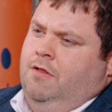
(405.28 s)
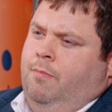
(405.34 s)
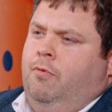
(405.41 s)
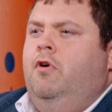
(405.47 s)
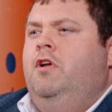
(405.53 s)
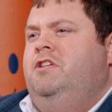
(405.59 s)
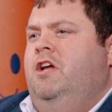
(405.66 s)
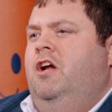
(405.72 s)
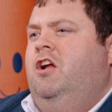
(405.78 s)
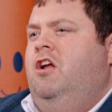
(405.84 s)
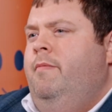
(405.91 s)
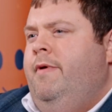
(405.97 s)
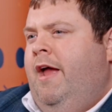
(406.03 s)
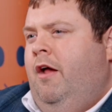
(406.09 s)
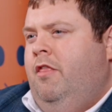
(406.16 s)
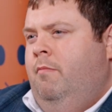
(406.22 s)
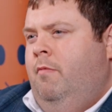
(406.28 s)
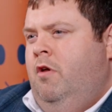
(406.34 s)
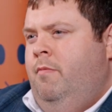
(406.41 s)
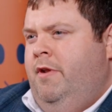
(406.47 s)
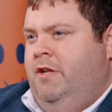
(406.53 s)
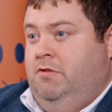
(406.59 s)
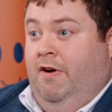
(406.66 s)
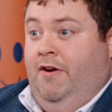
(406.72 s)
products that are coming out at the
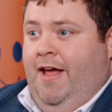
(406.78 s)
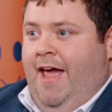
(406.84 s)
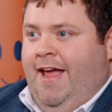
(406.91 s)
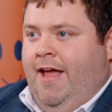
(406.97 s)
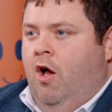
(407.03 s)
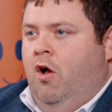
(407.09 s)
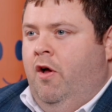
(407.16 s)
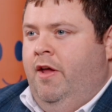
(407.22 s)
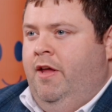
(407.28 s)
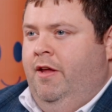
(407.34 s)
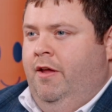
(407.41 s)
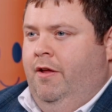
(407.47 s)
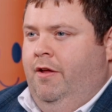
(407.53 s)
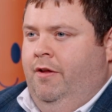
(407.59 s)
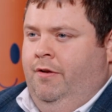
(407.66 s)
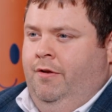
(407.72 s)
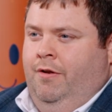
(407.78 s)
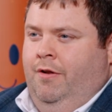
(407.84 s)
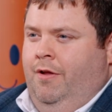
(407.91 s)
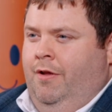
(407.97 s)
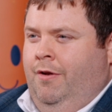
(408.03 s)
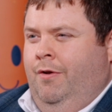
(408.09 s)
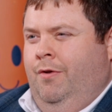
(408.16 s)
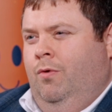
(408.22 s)
moment, it's around AI
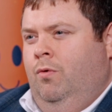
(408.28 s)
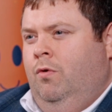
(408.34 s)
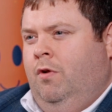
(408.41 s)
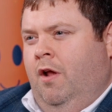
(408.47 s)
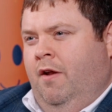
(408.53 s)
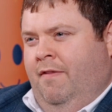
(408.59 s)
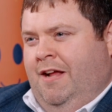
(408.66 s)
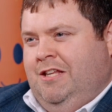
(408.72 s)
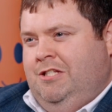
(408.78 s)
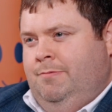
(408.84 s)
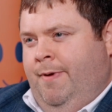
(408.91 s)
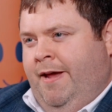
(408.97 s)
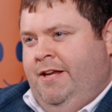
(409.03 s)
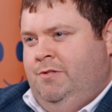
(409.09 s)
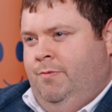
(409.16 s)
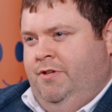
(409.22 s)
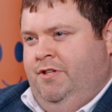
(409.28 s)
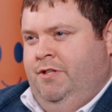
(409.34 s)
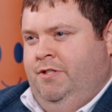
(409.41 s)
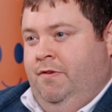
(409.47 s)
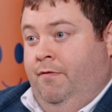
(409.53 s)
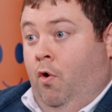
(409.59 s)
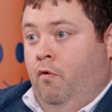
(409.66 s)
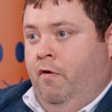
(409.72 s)
and all kind of that space, which is
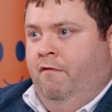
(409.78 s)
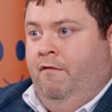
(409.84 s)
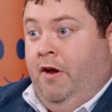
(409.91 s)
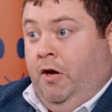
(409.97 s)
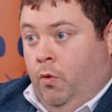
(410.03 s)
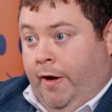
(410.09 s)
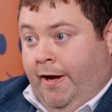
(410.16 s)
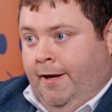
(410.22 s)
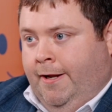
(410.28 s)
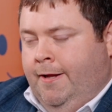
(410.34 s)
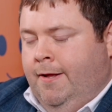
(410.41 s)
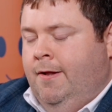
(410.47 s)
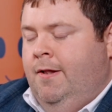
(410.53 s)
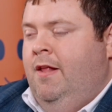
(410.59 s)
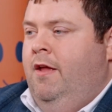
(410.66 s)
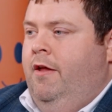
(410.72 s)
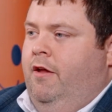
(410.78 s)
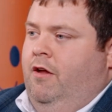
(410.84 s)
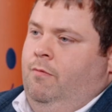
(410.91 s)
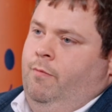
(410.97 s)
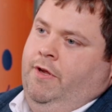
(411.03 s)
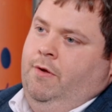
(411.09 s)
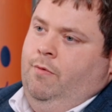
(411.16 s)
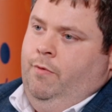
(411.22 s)
evolving very quickly. And
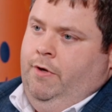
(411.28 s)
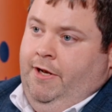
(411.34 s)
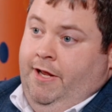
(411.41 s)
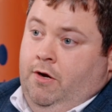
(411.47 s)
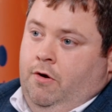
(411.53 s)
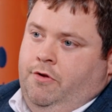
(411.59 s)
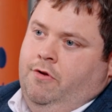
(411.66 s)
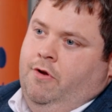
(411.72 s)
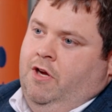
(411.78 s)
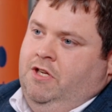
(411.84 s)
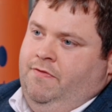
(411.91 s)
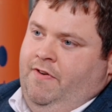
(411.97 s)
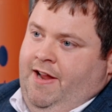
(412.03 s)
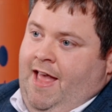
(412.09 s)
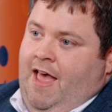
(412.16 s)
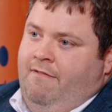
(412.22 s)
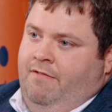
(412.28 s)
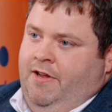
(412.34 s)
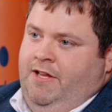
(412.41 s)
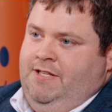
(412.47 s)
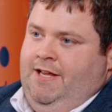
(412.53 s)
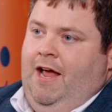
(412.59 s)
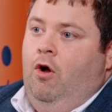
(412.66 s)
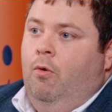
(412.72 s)
we lean on you guys very heavily
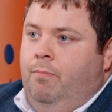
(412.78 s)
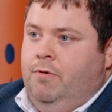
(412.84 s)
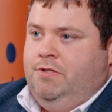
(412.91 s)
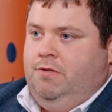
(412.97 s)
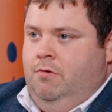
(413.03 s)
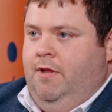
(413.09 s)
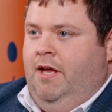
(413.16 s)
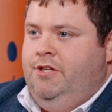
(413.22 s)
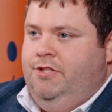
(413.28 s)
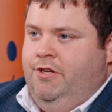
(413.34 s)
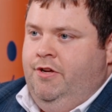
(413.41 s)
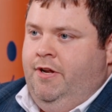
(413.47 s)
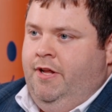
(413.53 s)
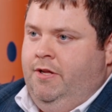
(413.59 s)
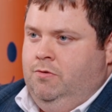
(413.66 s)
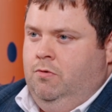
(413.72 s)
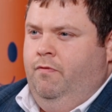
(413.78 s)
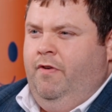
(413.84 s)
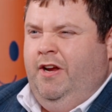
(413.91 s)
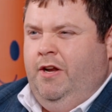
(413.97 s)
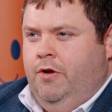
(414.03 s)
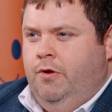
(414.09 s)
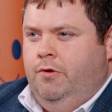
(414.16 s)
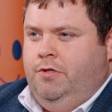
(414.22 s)
to help us through that journey. It's all very
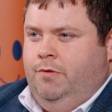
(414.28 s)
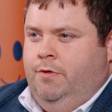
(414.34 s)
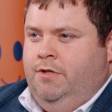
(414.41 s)
new to